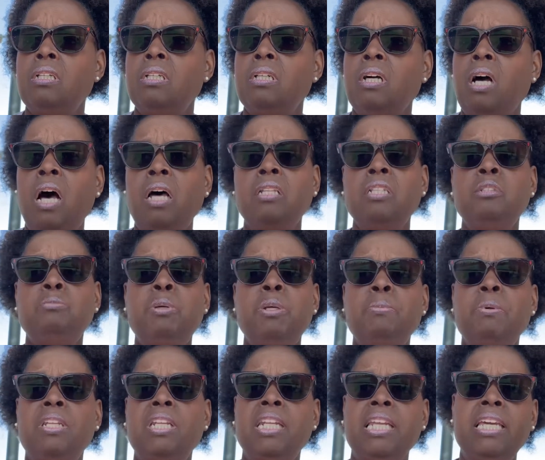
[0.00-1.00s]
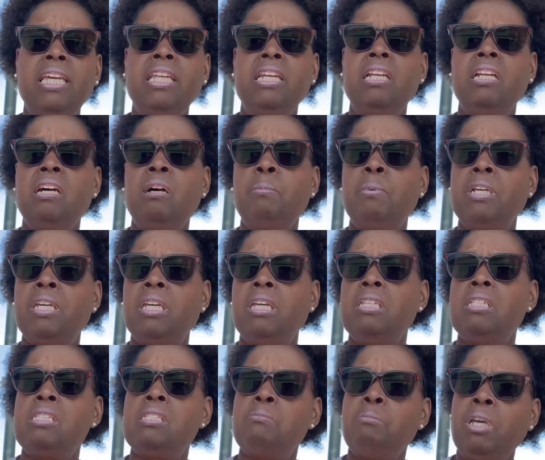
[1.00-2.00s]
All these people leaning up
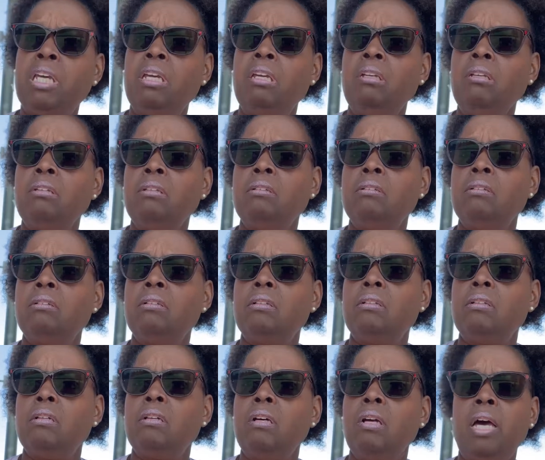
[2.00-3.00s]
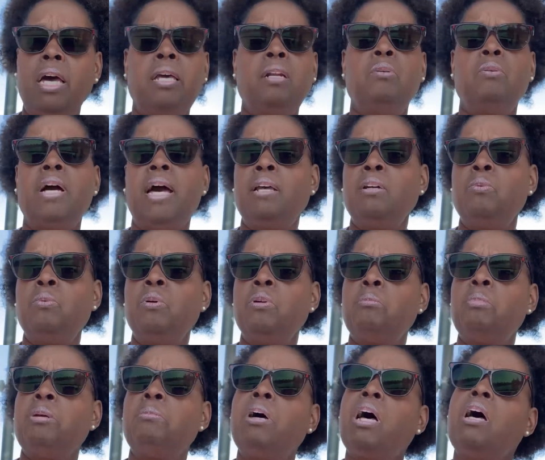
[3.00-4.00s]
against me. I don't want
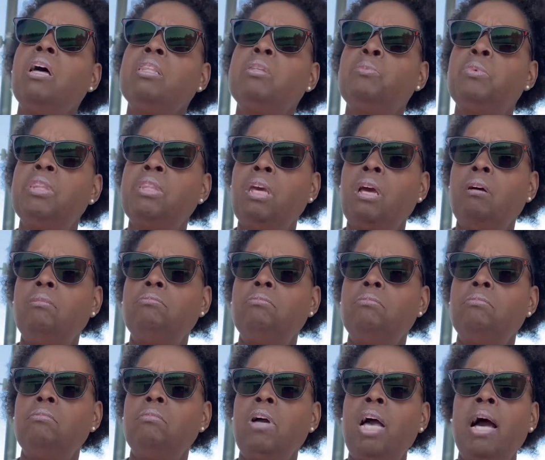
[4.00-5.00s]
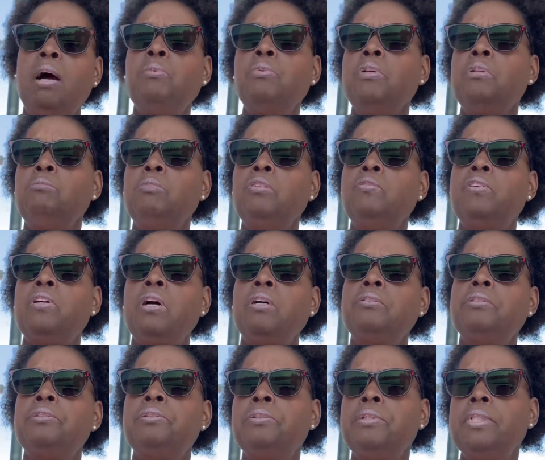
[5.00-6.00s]
to be bothered with them. I want to move across
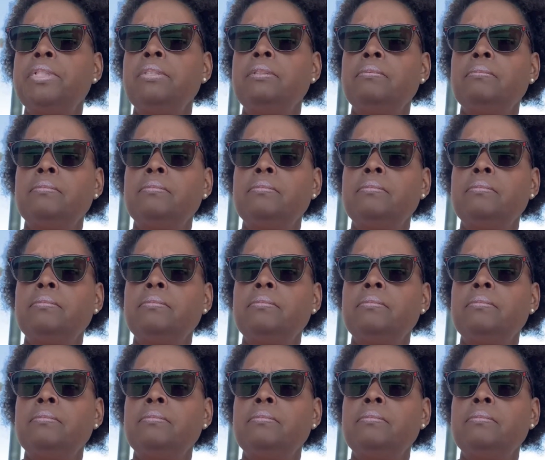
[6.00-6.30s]
the street.